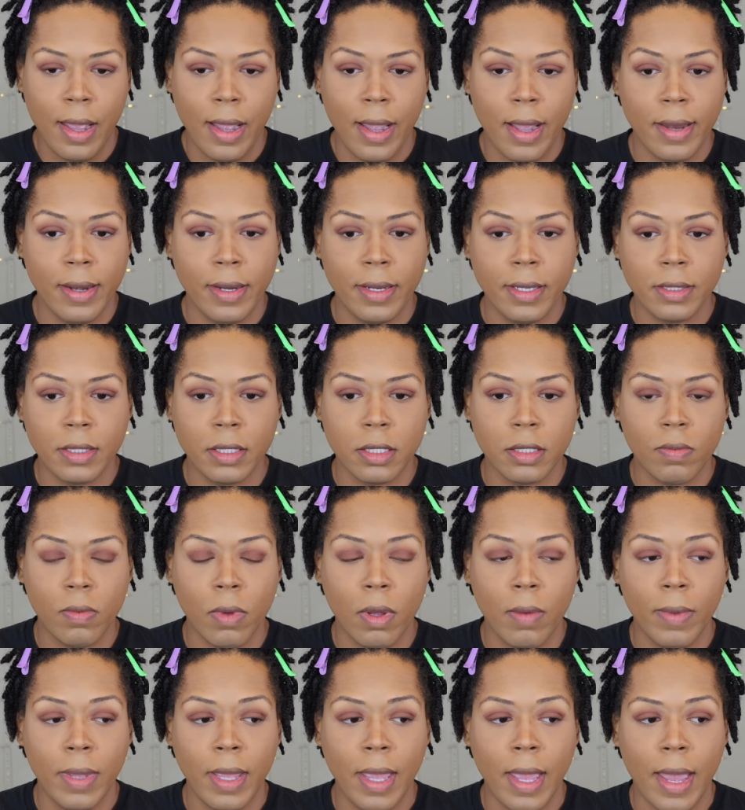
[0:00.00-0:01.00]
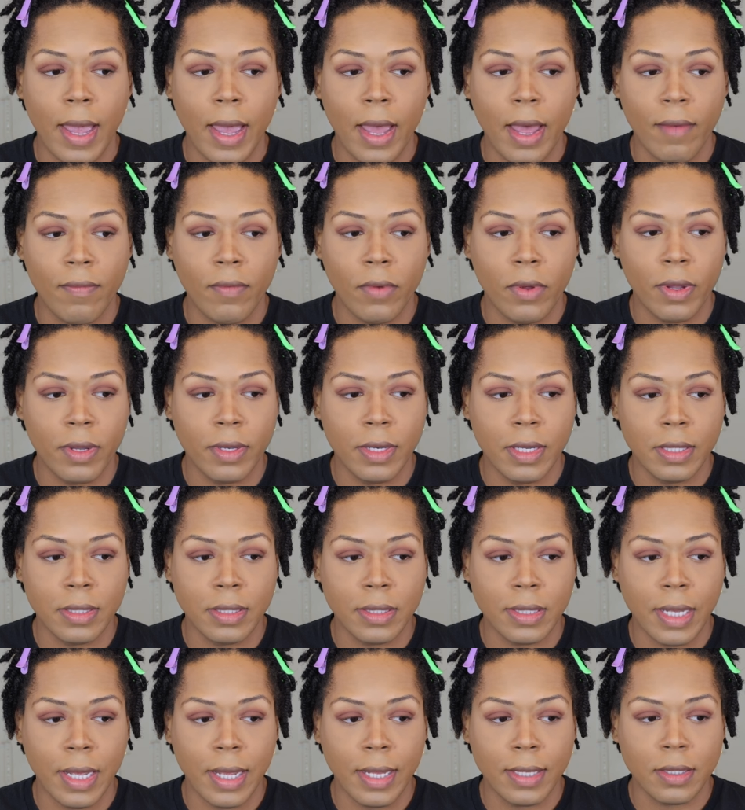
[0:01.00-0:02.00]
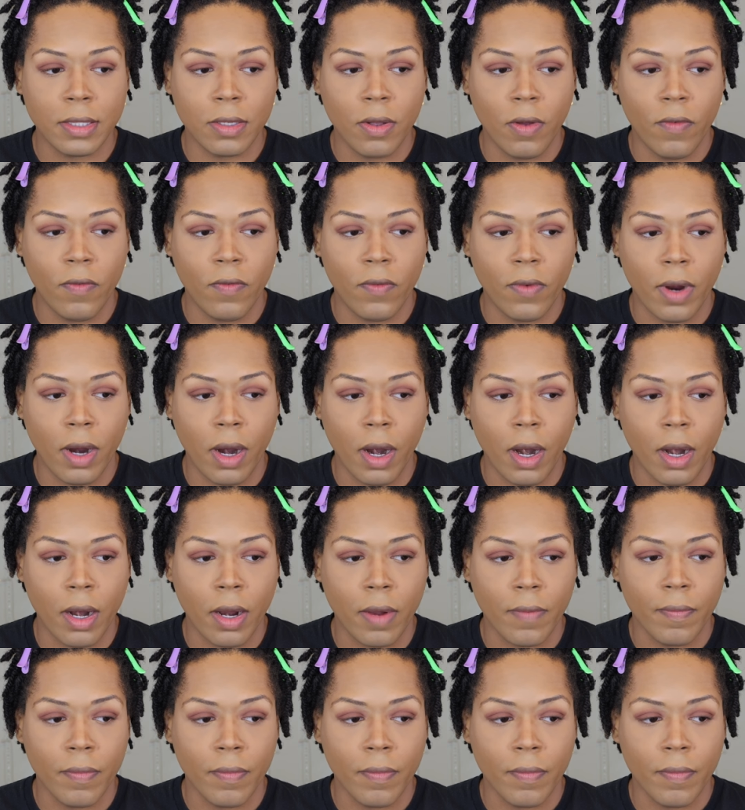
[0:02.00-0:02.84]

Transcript: and this is what we have on this side so far